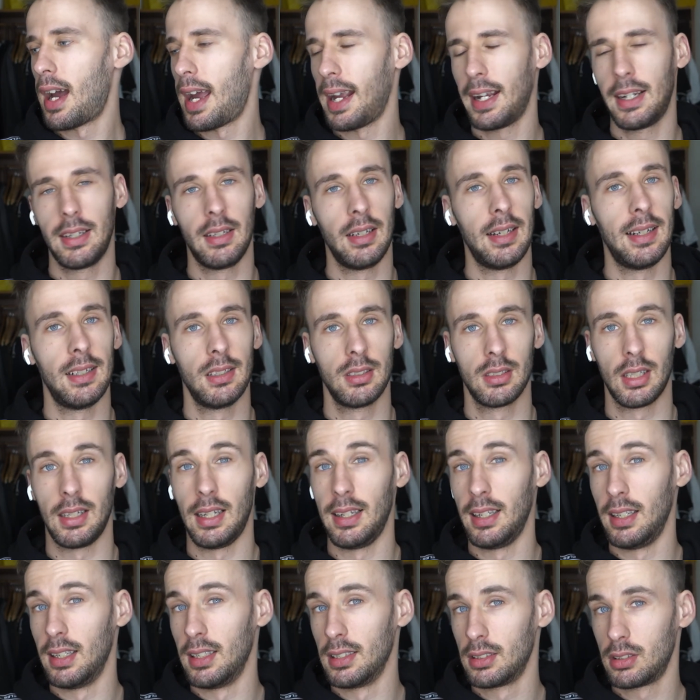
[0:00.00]
I can
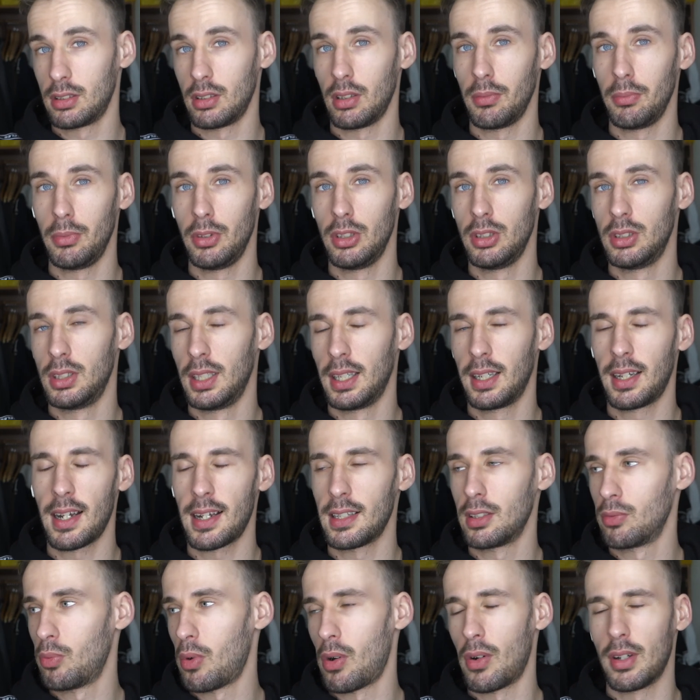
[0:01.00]
easily listen to music
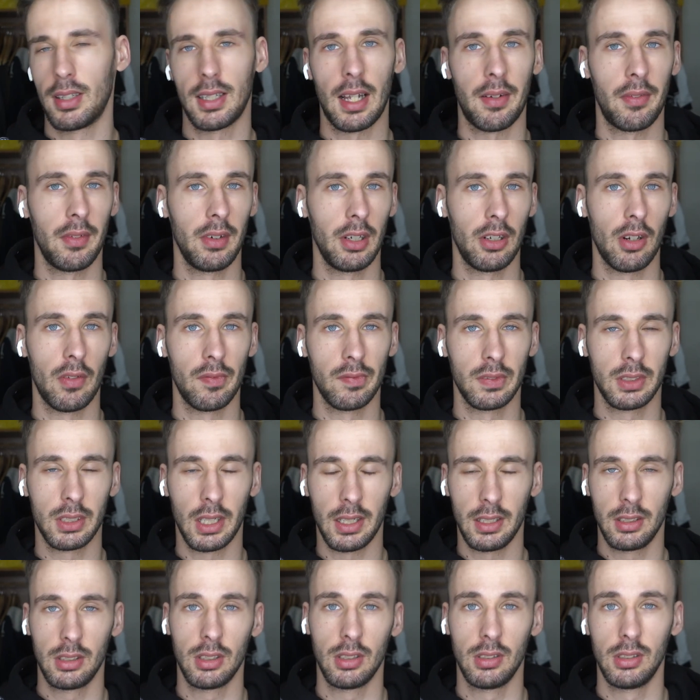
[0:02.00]
as well as having
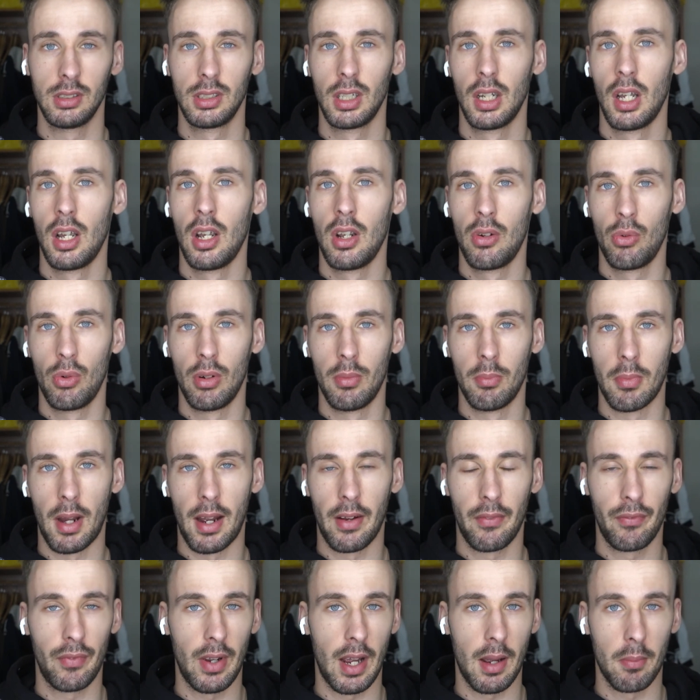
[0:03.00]
conversations with
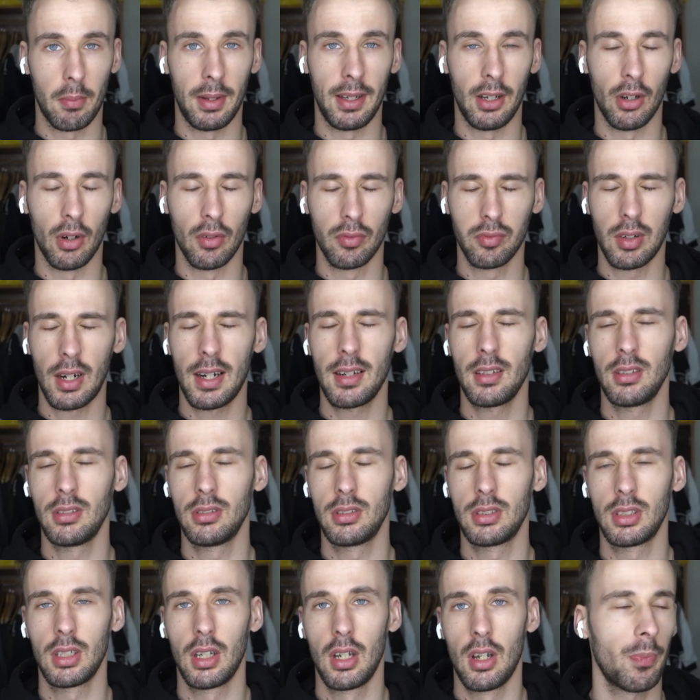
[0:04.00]
my family or
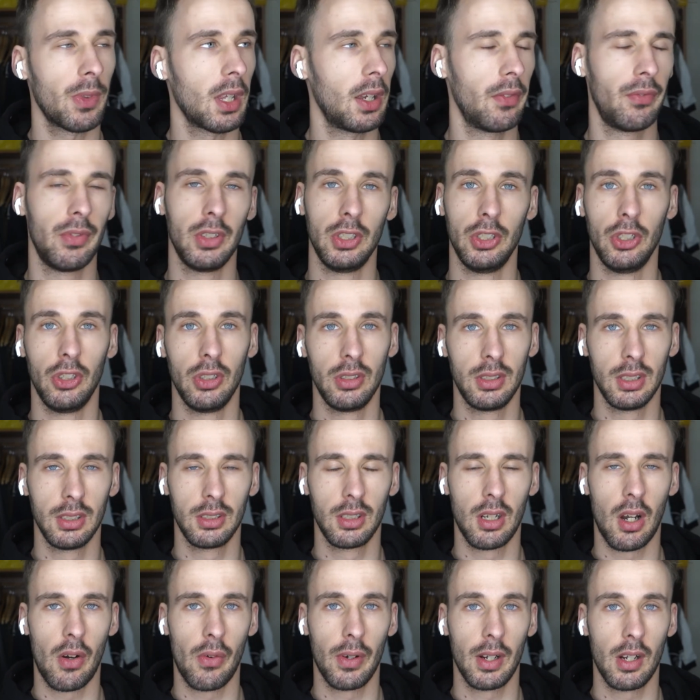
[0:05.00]
friends. If the news
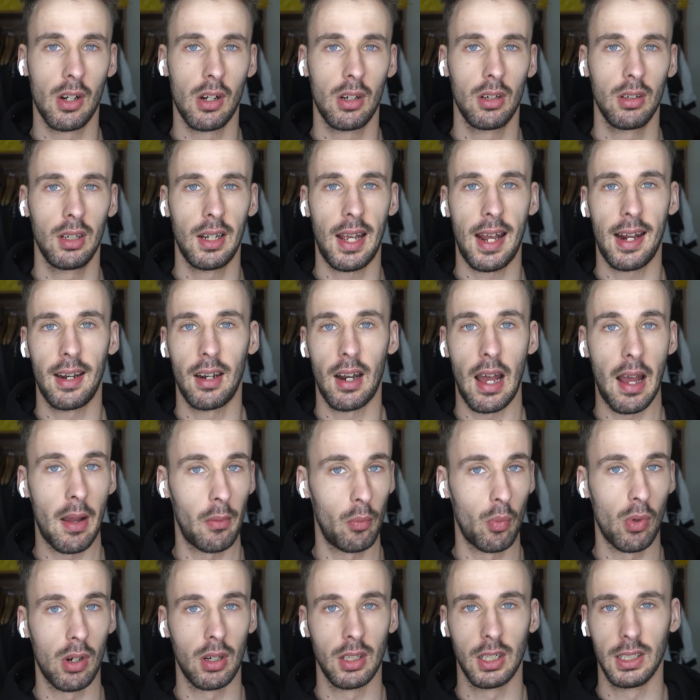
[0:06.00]
is going on and I
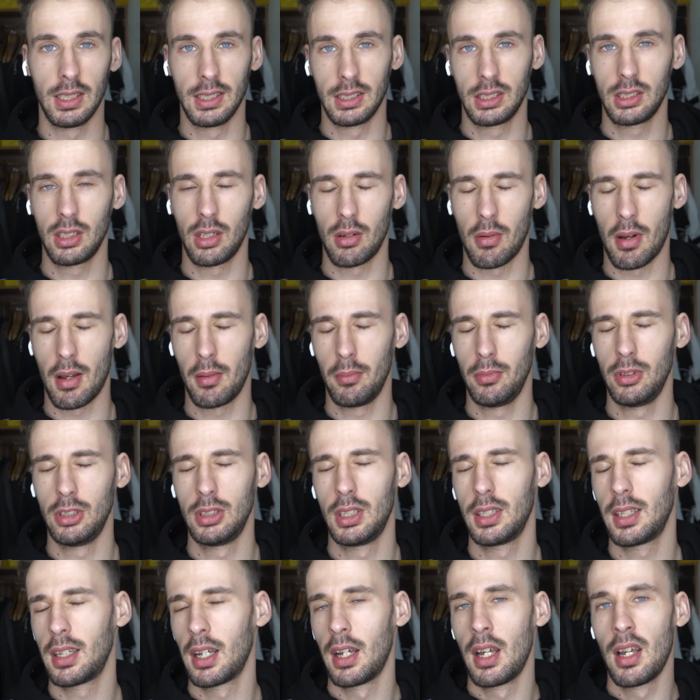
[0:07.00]
want to listen to my
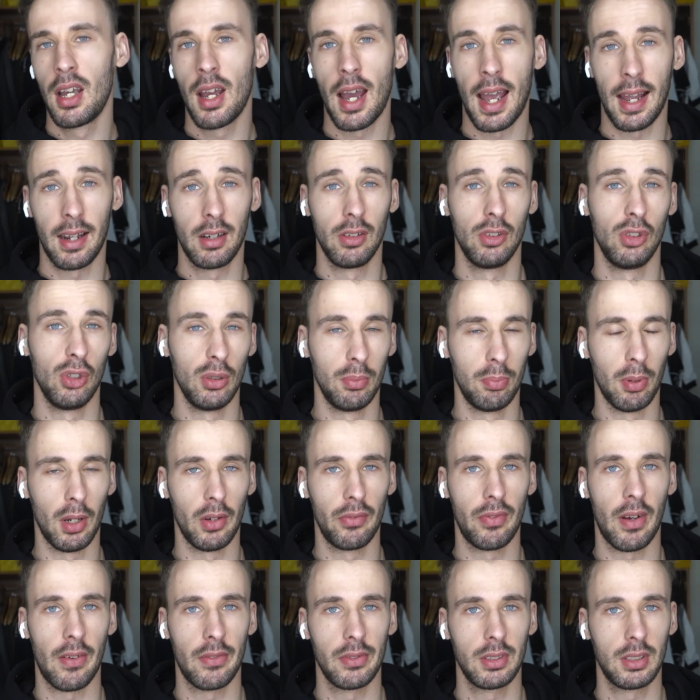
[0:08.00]
music, I can do
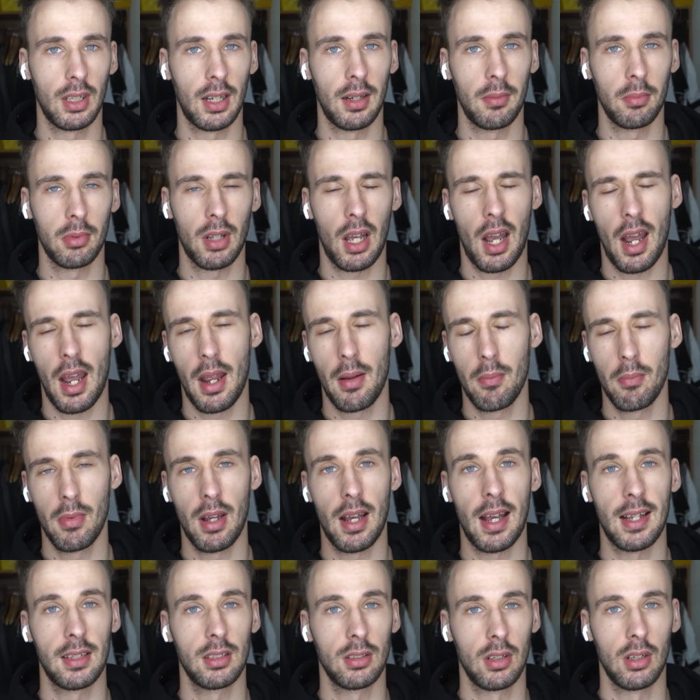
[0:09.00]
both at the same time.
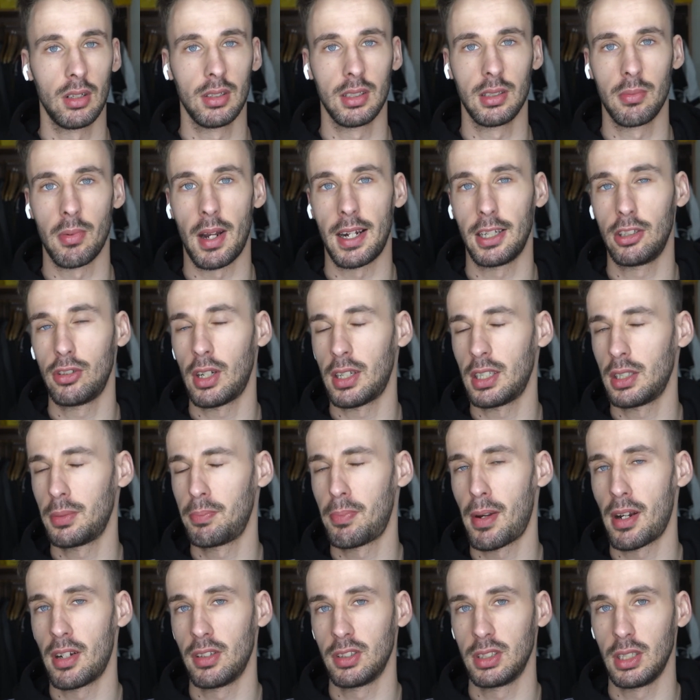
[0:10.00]
As long as my
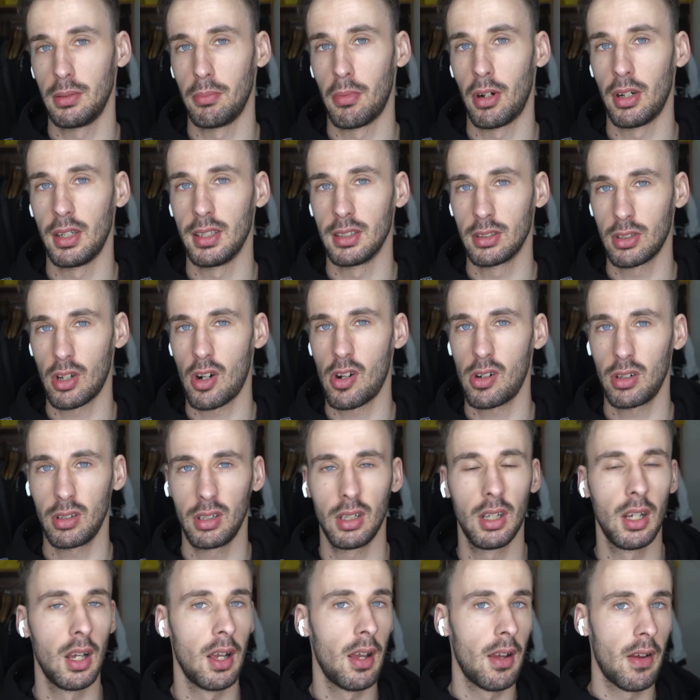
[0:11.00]
transparency mode is
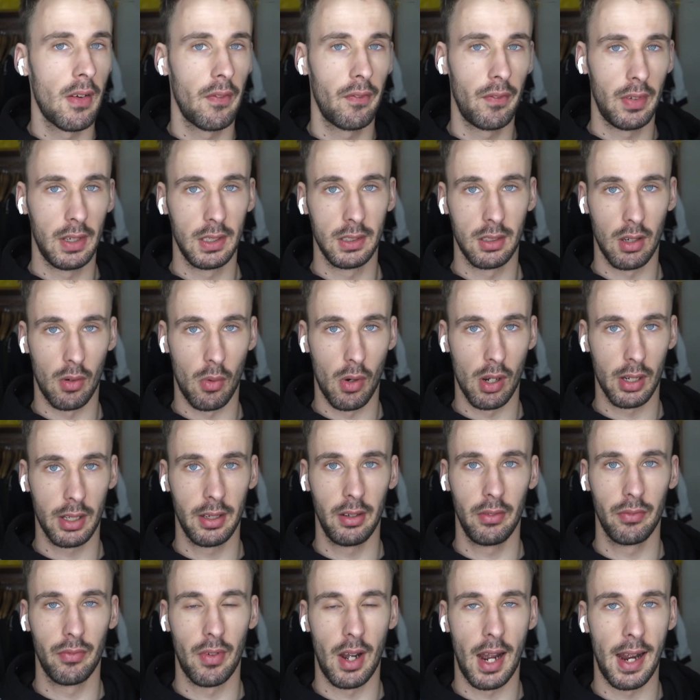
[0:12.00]
on, things are
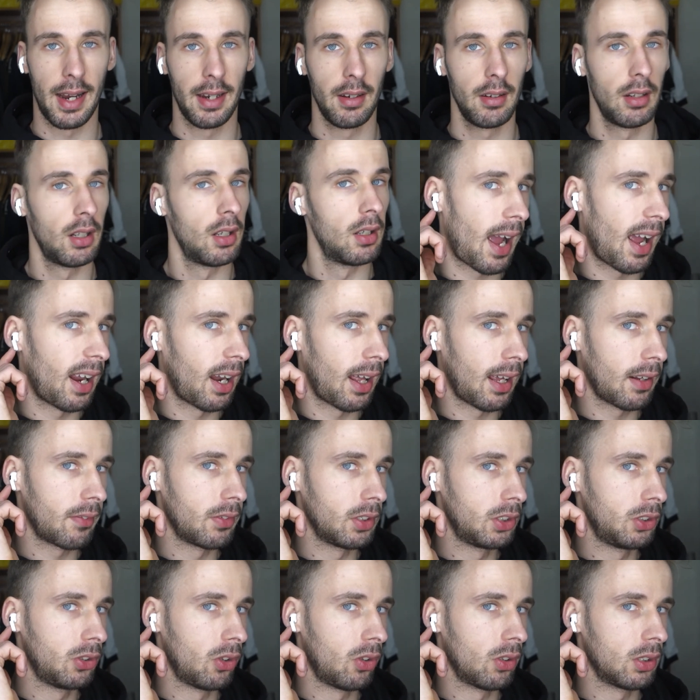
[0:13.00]
working fine. I like
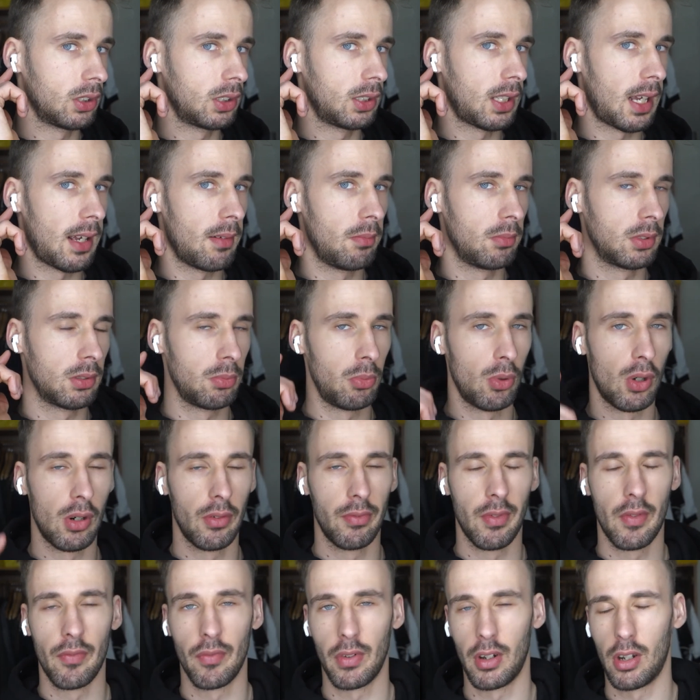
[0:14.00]
the short stems more
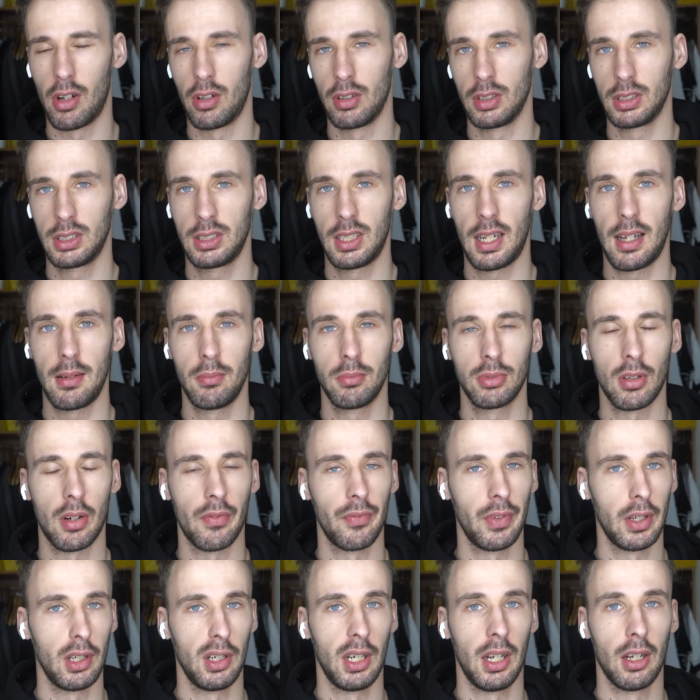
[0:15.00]
than the long stems
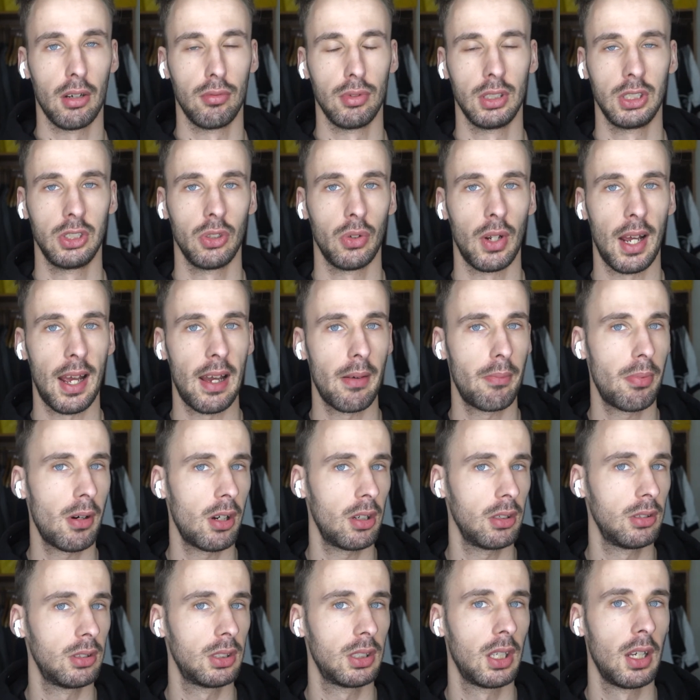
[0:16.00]
on the original
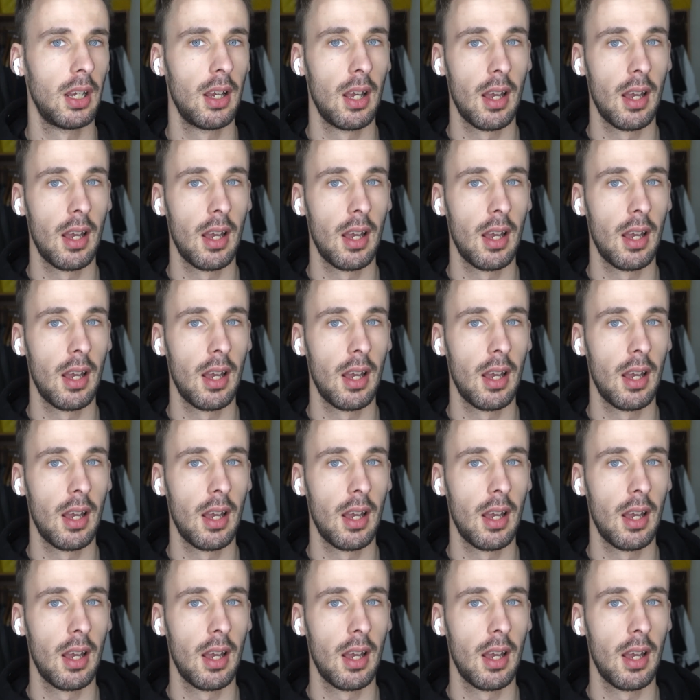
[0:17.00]
AirPods.